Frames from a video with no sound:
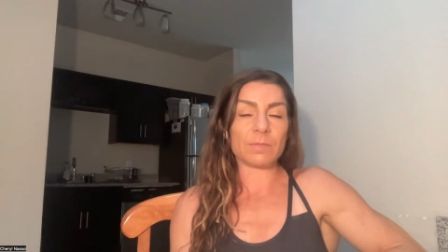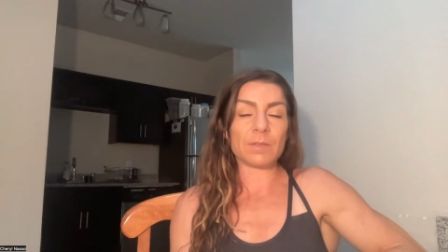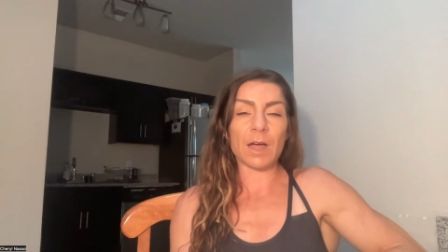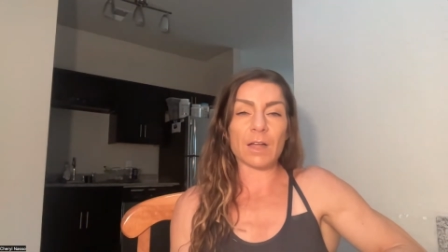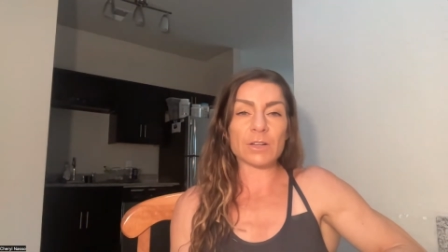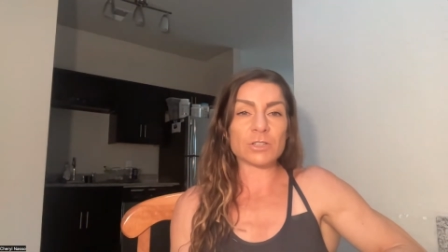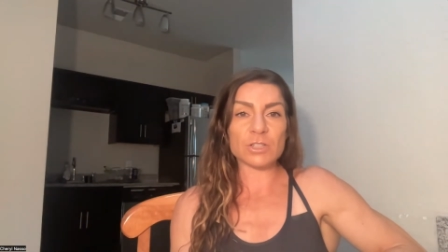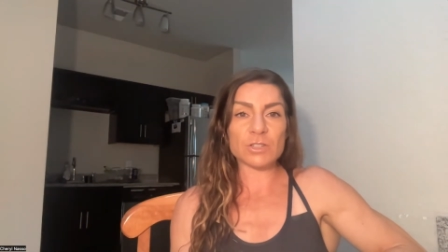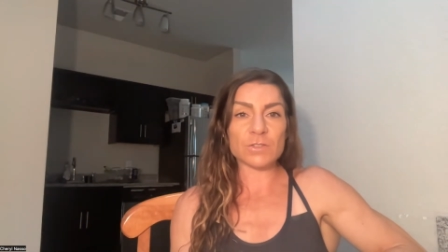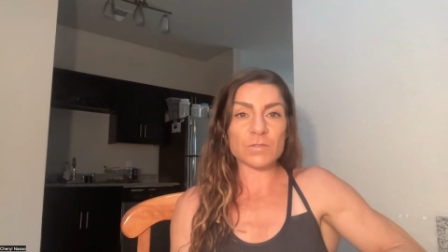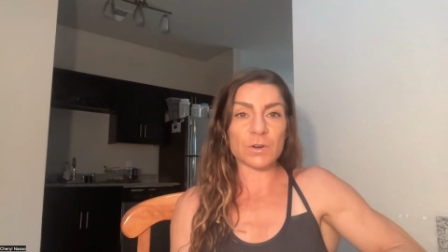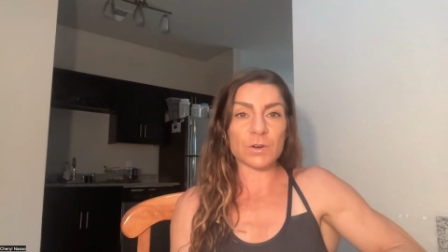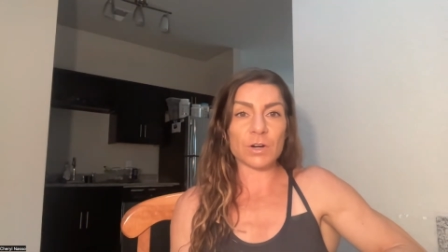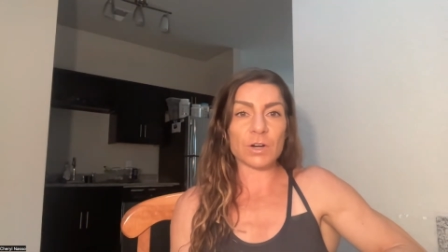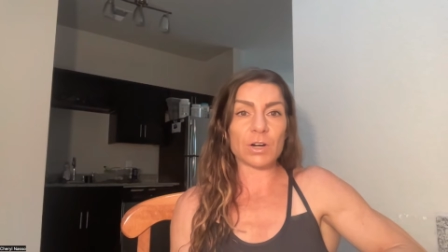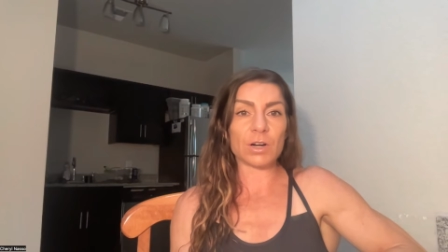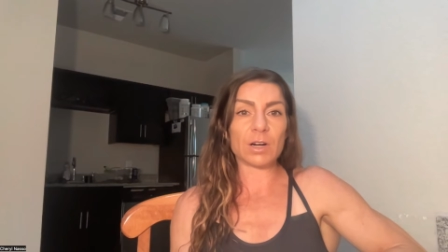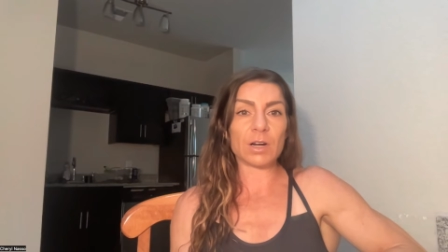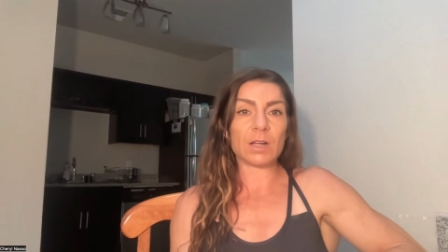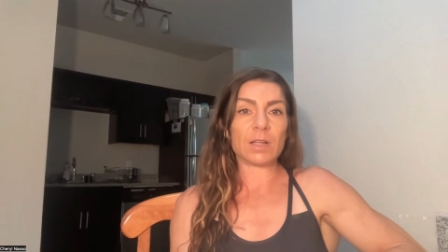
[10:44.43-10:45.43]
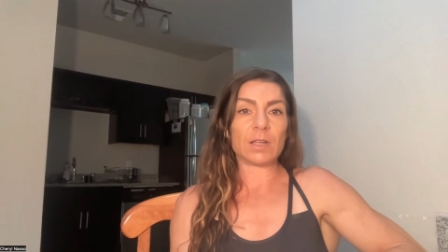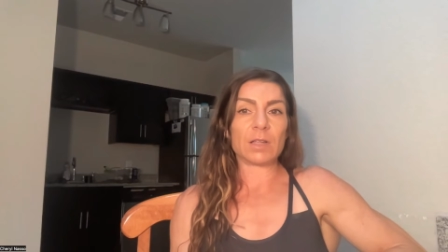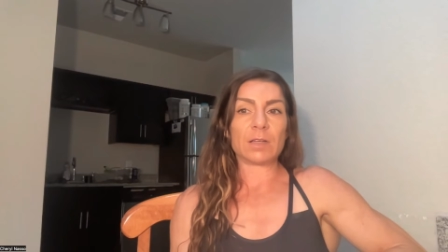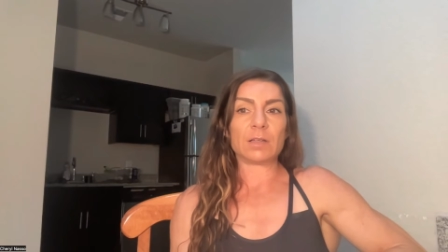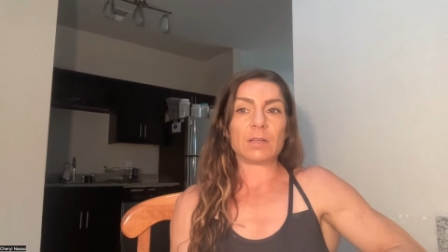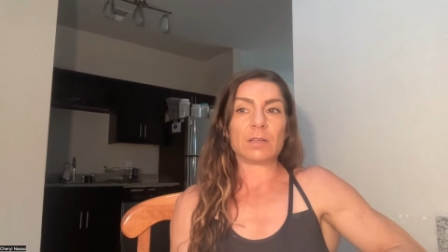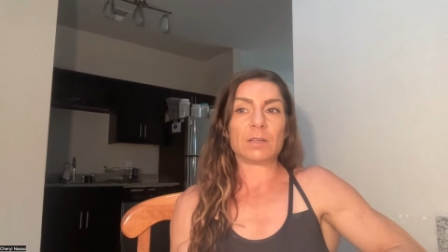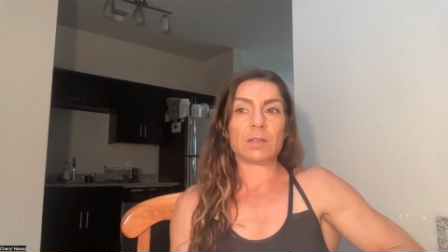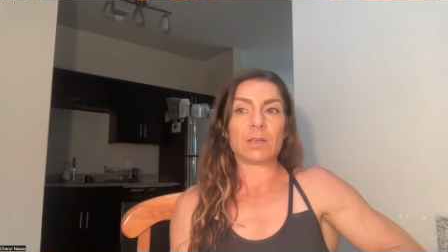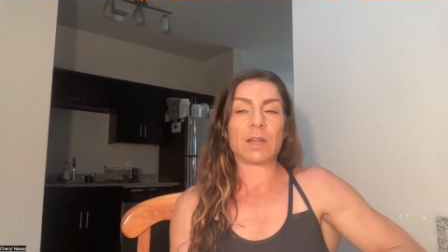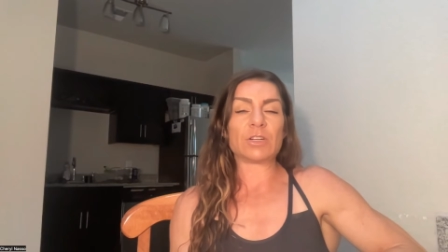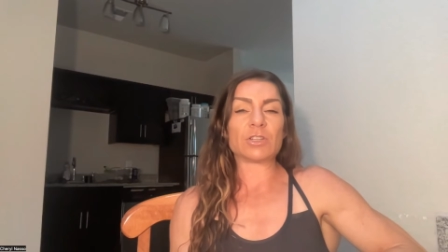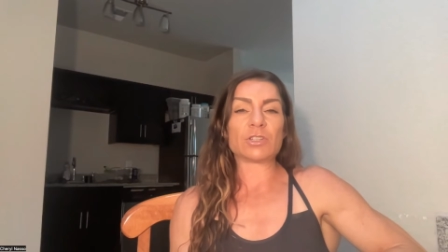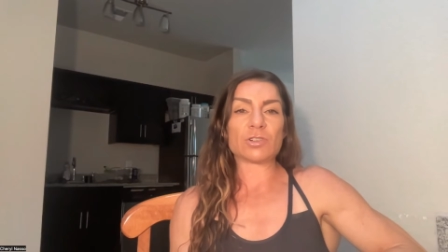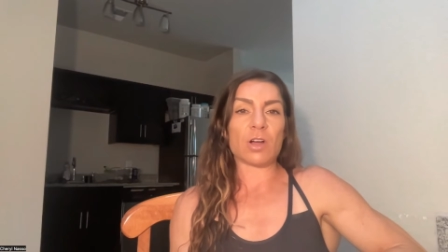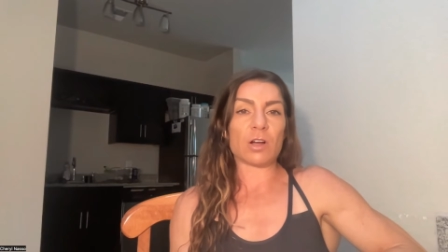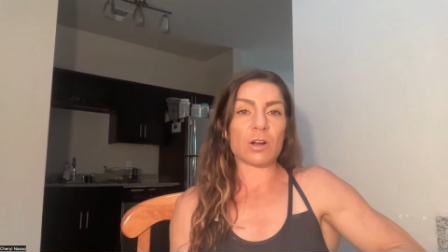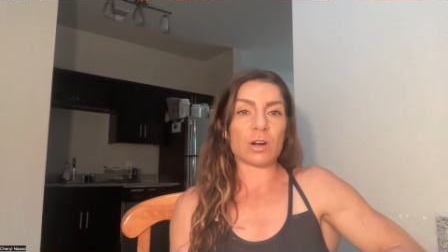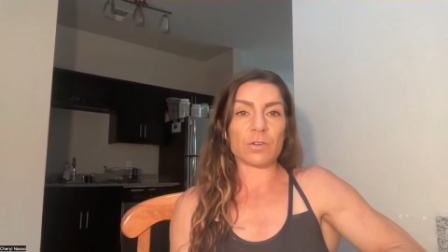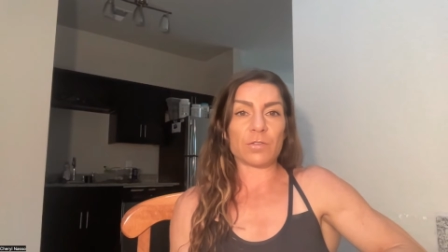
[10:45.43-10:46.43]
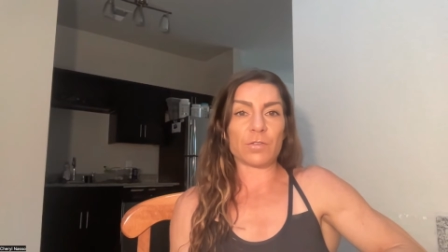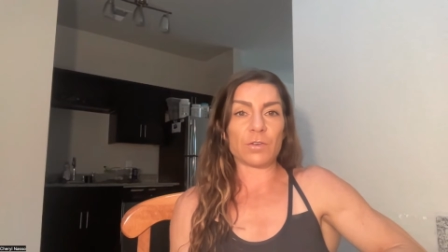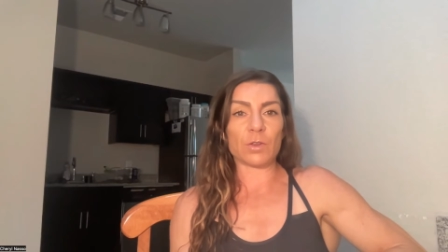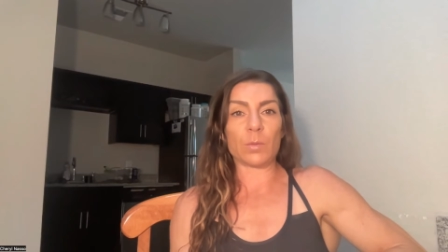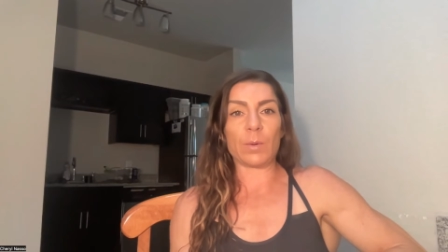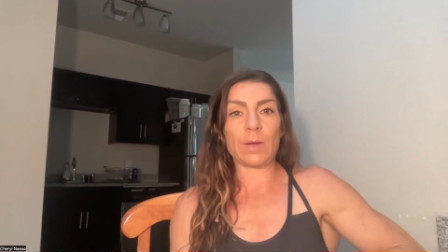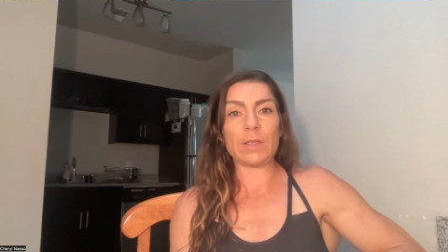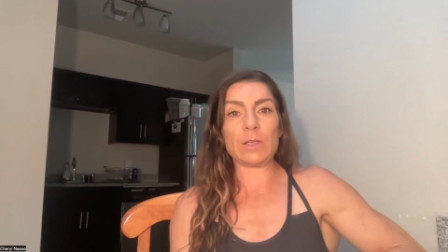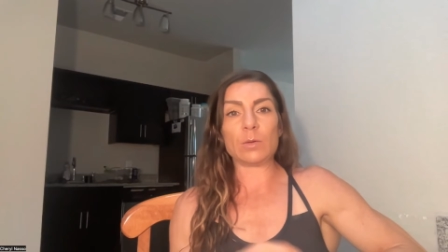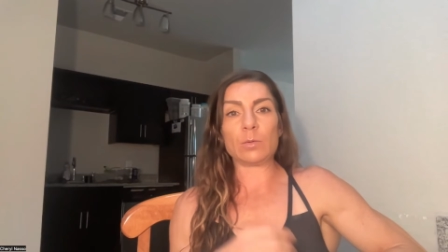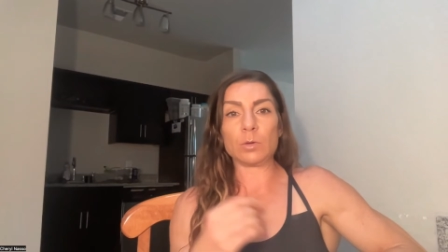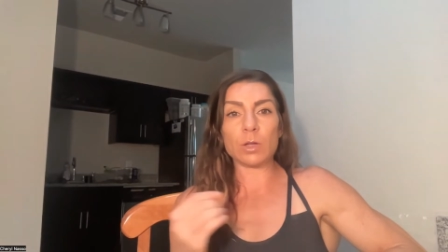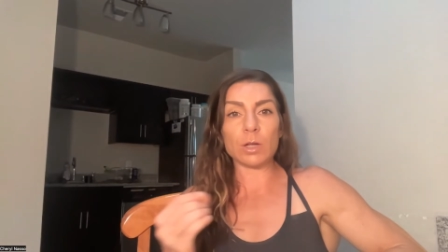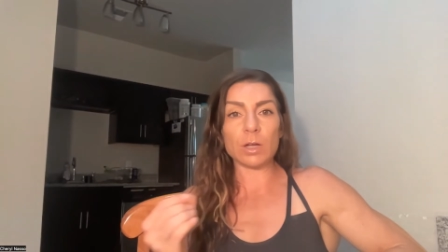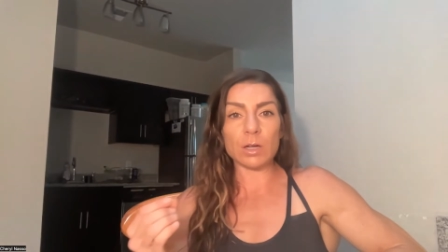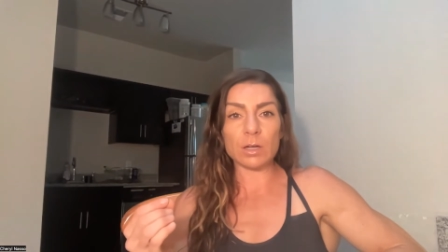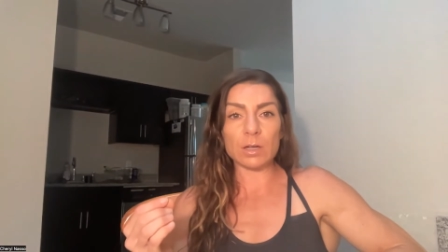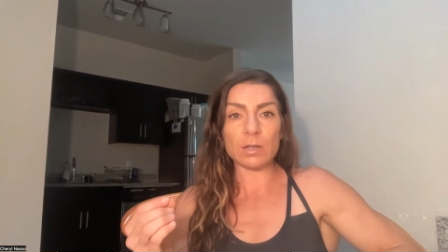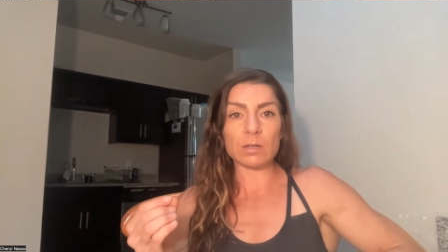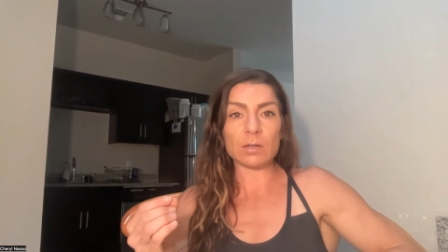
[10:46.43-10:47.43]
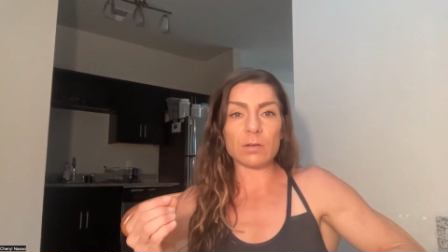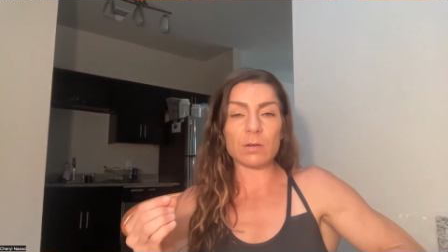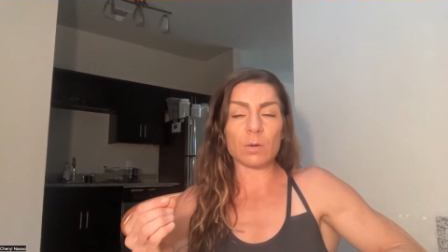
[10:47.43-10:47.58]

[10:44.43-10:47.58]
not just for getting stronger for the way you look,